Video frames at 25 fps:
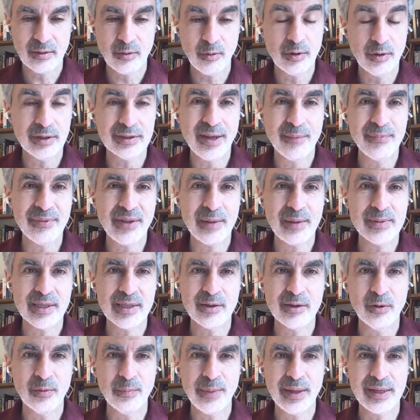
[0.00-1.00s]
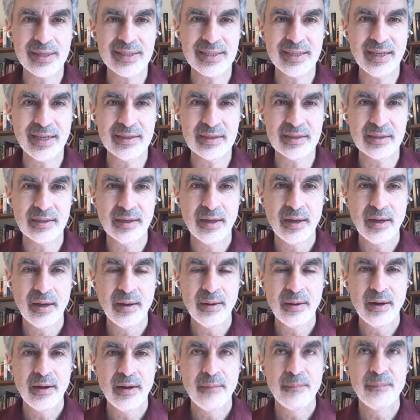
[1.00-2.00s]
Or sometimes they don't make sense
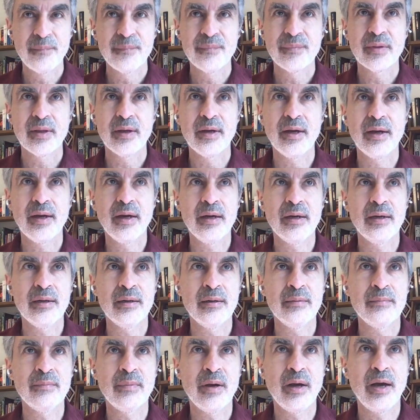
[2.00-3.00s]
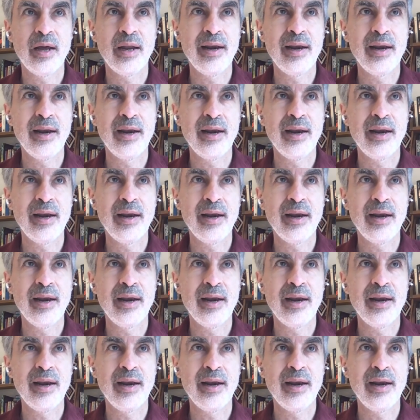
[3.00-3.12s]
um,